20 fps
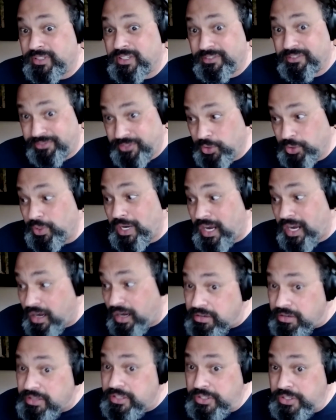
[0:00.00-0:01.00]
And if you're
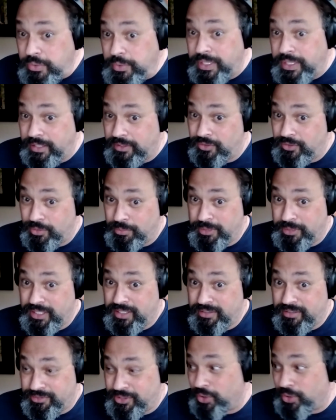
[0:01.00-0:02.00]
arguing to
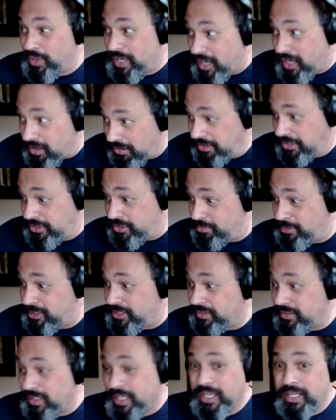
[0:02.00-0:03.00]
me, if your
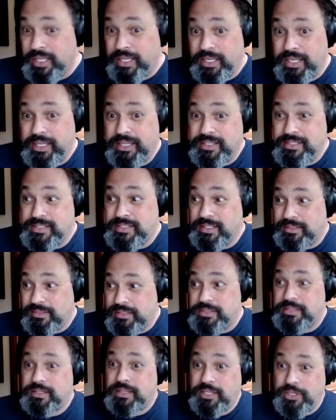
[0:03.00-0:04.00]
argument is that the
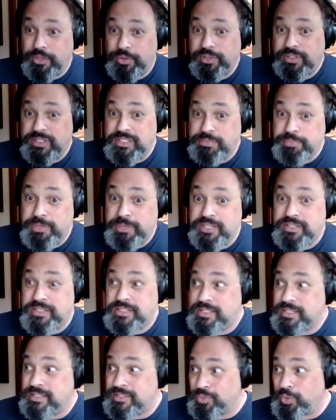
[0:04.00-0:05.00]
security space
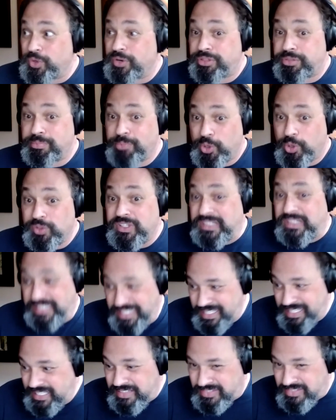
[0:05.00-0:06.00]
is worth more than the
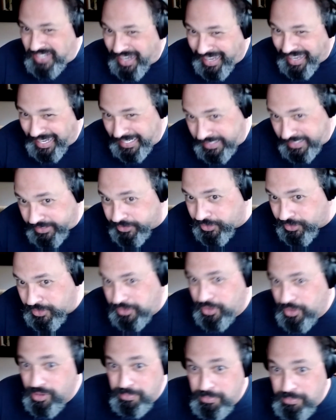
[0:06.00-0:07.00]
entire
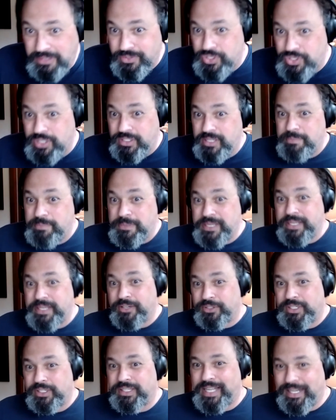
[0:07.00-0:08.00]
global GDP
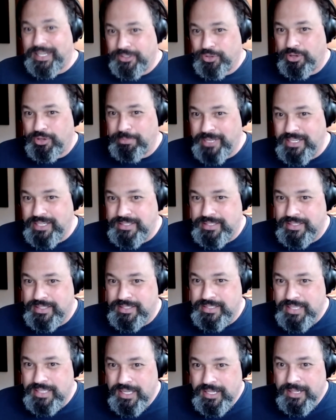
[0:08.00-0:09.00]
on an annual basis,